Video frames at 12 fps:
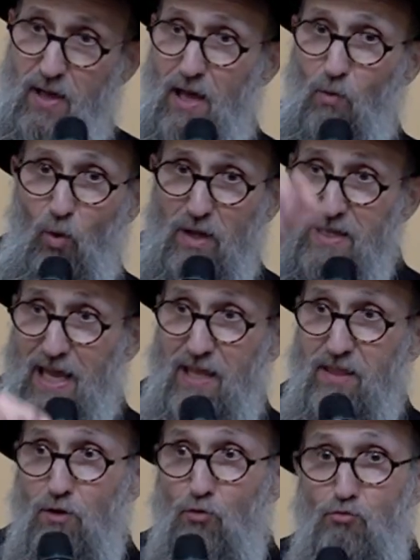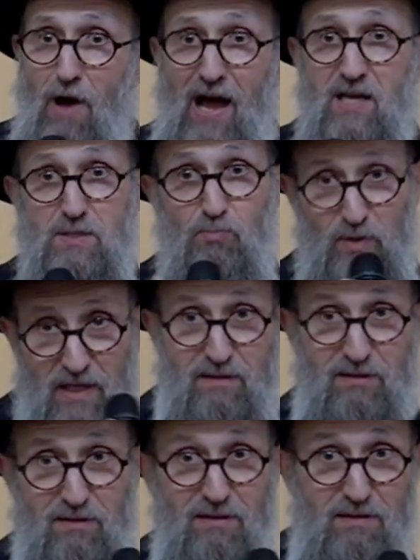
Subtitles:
And one day the rock split.